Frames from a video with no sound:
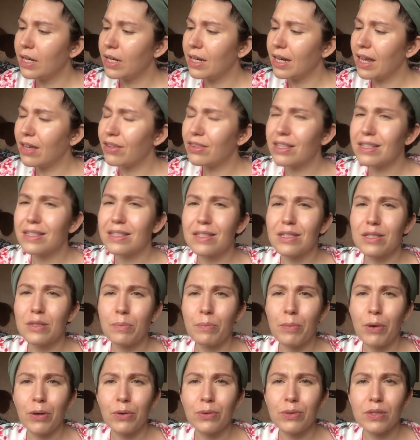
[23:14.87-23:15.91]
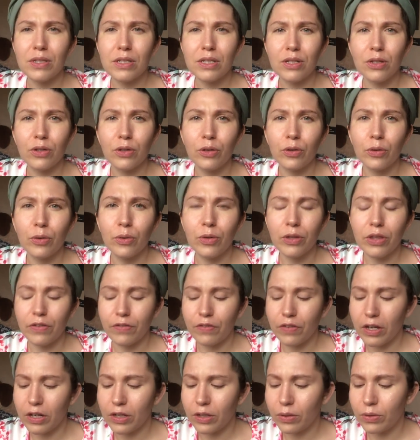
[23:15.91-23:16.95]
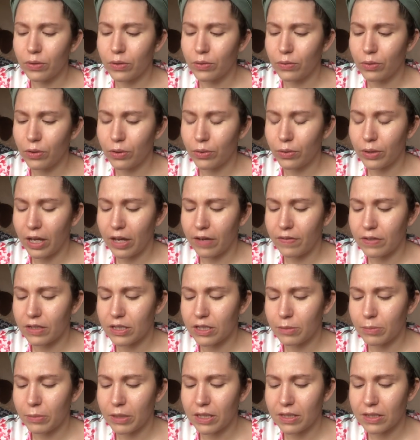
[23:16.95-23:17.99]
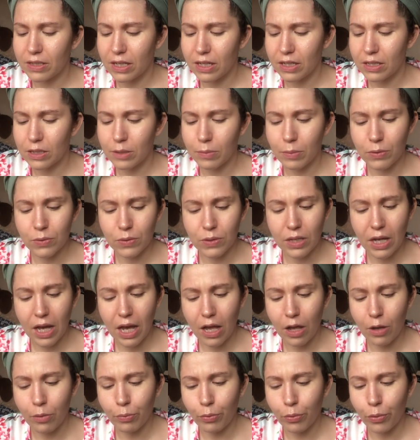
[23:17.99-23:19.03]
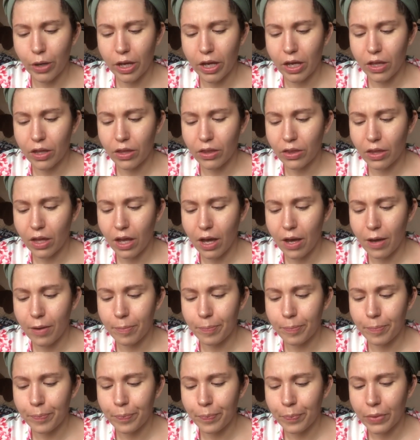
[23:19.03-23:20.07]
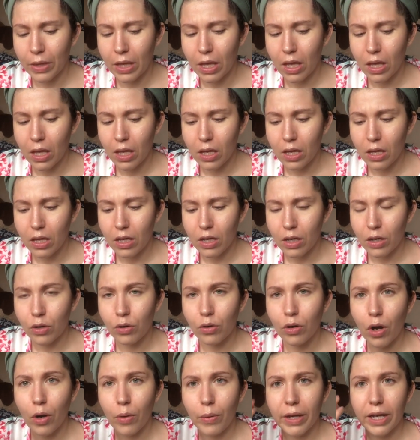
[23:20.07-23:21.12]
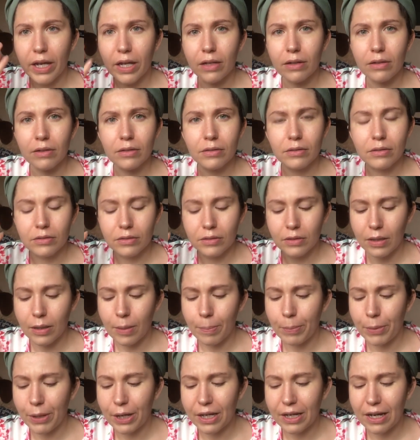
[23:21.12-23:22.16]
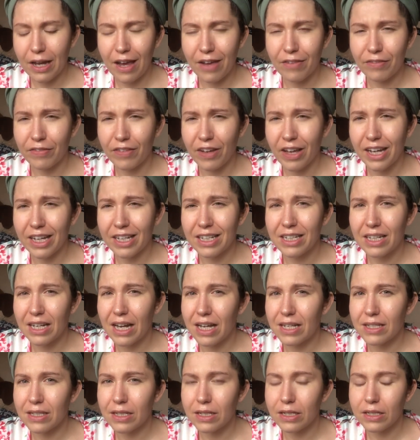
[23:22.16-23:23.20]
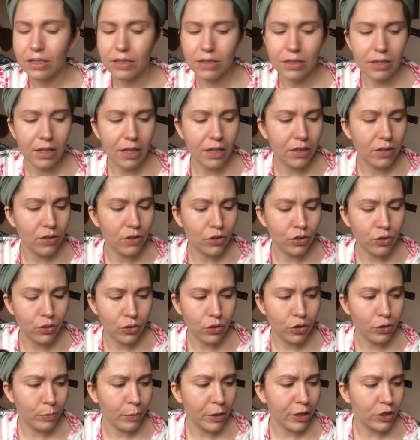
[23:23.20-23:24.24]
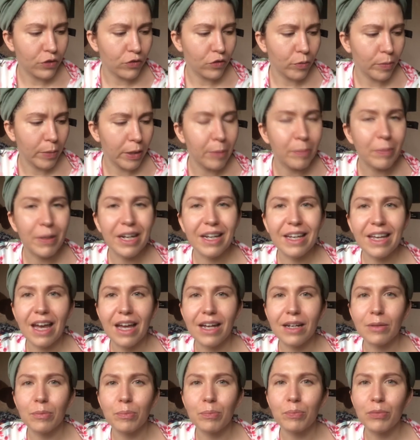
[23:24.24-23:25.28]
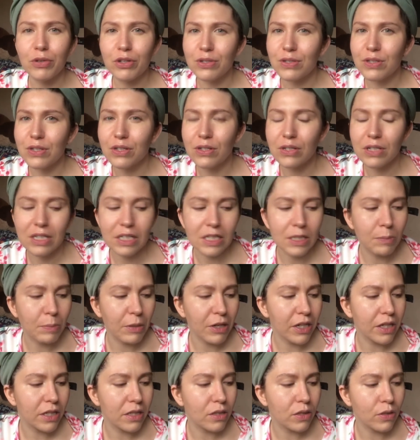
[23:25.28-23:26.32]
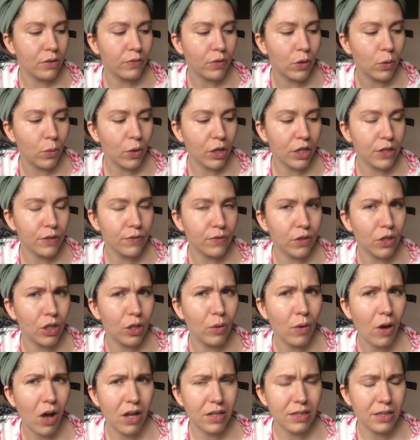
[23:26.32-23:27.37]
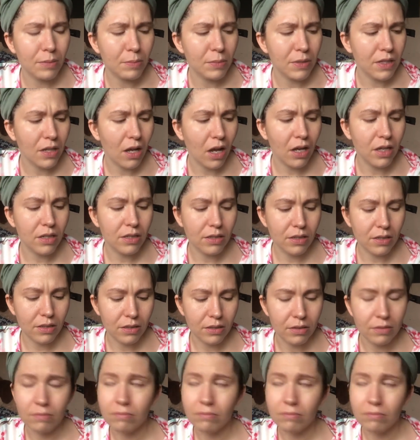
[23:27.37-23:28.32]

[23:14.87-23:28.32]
Now this is supposed to, the friend who gave it to me said it's supposed to help with growing, but I find it hasn't done too much for me. But again, personal experience. So if it works for you, awesome sauce.